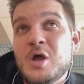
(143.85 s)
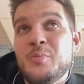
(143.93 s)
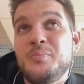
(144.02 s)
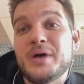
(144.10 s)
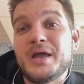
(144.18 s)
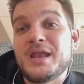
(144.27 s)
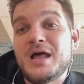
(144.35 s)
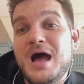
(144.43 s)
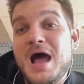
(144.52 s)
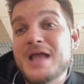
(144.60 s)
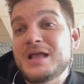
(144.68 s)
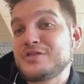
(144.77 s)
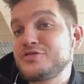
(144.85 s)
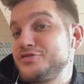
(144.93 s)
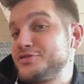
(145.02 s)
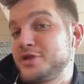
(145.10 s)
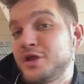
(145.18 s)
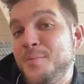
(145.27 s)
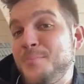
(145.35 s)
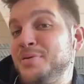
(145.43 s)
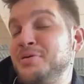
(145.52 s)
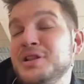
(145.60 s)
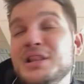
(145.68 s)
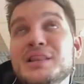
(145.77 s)
But I
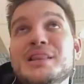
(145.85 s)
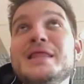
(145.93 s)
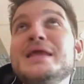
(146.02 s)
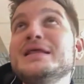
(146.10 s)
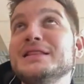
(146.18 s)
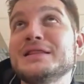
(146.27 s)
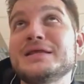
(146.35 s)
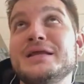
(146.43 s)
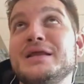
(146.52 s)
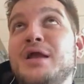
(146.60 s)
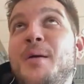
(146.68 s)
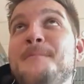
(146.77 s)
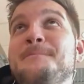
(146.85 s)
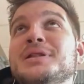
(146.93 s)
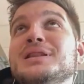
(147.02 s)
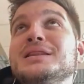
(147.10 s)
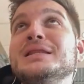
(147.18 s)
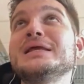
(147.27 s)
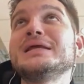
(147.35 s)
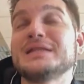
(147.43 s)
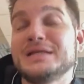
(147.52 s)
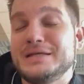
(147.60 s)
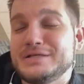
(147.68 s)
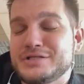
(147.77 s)
completely,
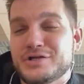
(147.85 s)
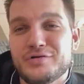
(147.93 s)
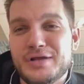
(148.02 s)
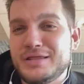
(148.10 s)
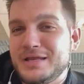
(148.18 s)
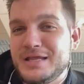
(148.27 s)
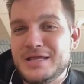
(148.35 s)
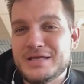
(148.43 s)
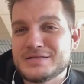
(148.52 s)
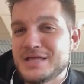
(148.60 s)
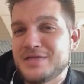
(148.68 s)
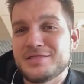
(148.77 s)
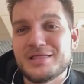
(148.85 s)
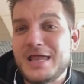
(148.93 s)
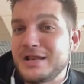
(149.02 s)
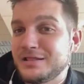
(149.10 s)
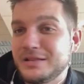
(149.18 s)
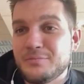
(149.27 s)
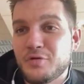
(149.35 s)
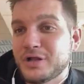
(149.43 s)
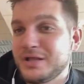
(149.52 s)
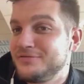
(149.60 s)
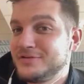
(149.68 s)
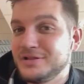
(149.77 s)
completely disagree that he is athletically more
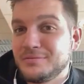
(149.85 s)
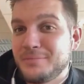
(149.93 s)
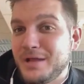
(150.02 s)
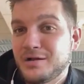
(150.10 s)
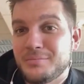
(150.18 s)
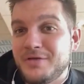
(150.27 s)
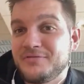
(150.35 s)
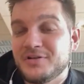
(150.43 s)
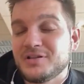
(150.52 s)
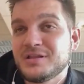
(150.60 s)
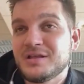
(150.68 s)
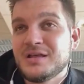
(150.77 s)
gifted than Baker Mayfield.